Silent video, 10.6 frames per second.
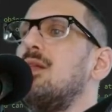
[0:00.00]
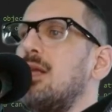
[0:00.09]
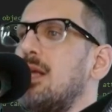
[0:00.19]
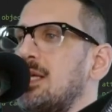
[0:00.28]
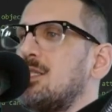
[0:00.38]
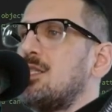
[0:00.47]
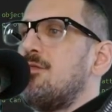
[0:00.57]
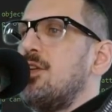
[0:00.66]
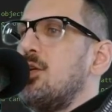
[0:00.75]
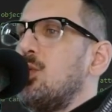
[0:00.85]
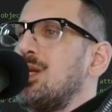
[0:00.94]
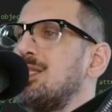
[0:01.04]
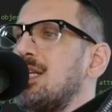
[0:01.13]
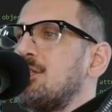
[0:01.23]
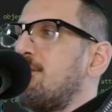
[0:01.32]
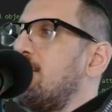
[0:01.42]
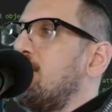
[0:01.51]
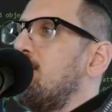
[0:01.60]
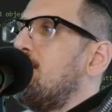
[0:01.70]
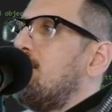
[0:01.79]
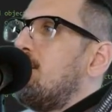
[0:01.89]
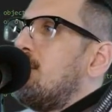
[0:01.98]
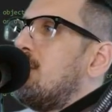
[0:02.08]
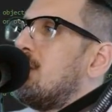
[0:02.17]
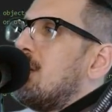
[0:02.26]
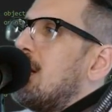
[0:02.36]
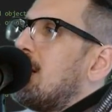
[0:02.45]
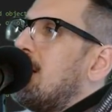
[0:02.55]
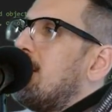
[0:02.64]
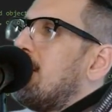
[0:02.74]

is the view. When it says view, like here, it